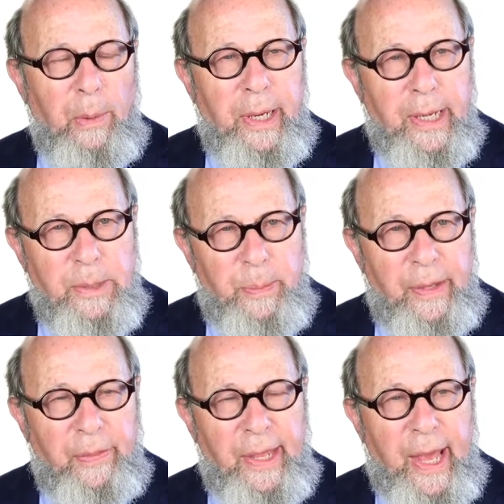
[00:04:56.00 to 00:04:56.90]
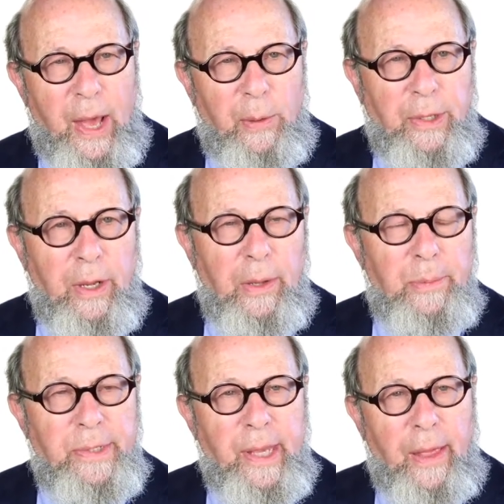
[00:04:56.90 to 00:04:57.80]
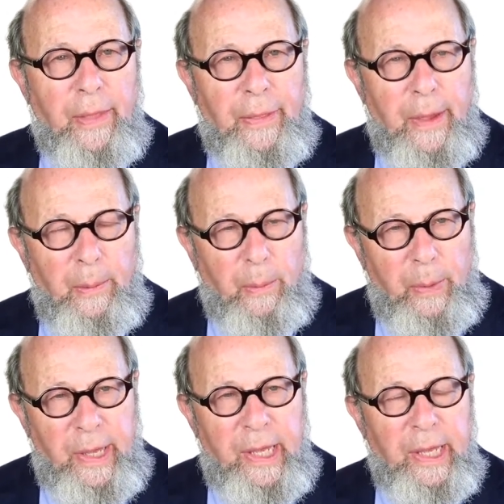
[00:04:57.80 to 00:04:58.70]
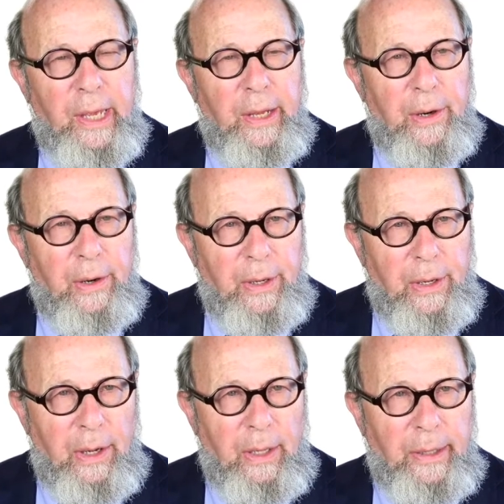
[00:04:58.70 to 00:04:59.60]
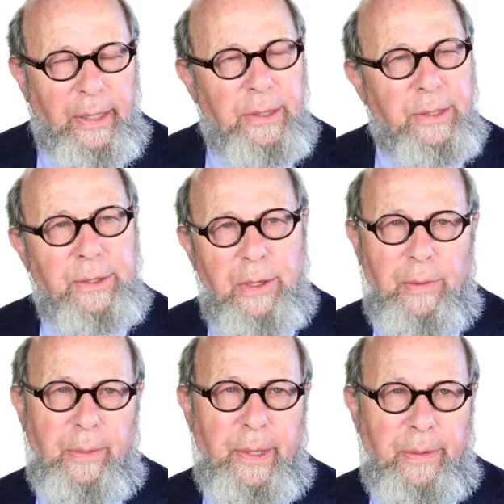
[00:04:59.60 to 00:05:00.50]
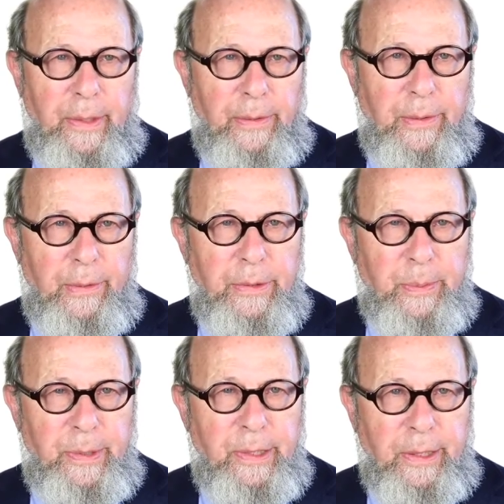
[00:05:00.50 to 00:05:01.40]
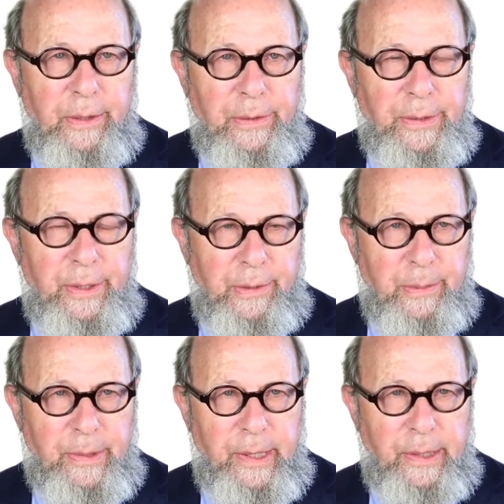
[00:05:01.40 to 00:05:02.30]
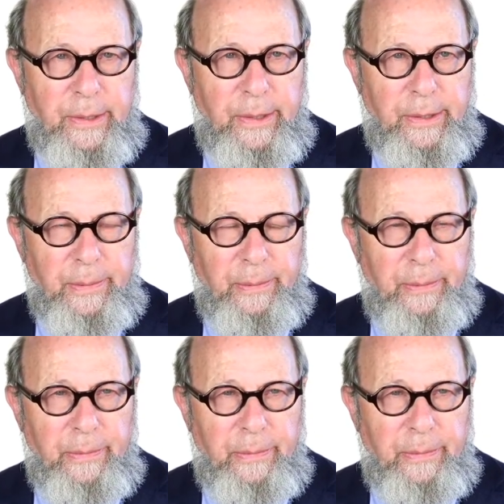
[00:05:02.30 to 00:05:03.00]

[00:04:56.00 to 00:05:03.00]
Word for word: What has been the outcomes that we and our colleagues know about in those particular circumstances?